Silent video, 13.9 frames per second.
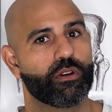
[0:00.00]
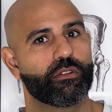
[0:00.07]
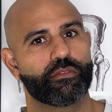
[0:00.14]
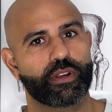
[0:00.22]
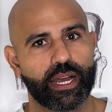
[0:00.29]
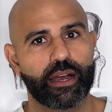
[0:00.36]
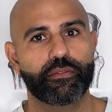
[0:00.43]

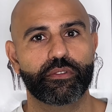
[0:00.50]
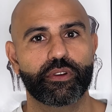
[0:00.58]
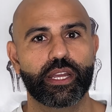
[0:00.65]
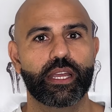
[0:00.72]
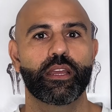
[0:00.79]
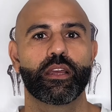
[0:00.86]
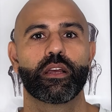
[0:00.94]

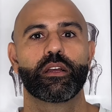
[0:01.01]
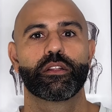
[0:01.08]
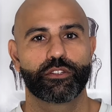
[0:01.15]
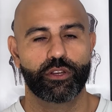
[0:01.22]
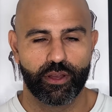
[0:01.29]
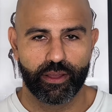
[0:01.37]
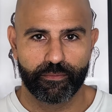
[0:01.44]
recovery,
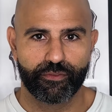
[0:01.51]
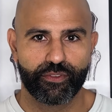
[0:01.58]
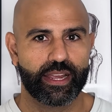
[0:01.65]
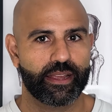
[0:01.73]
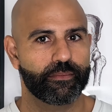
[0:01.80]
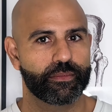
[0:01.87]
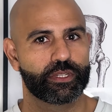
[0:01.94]

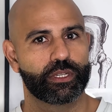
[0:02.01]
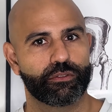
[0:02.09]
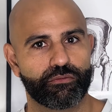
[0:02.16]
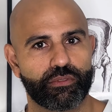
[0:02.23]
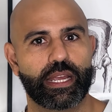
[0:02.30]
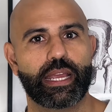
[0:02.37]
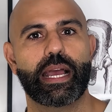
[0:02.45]
timeframes,
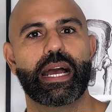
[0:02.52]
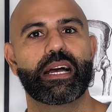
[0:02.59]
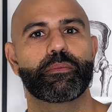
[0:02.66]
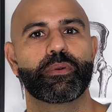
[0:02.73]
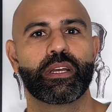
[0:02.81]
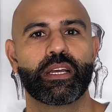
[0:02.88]
rehab,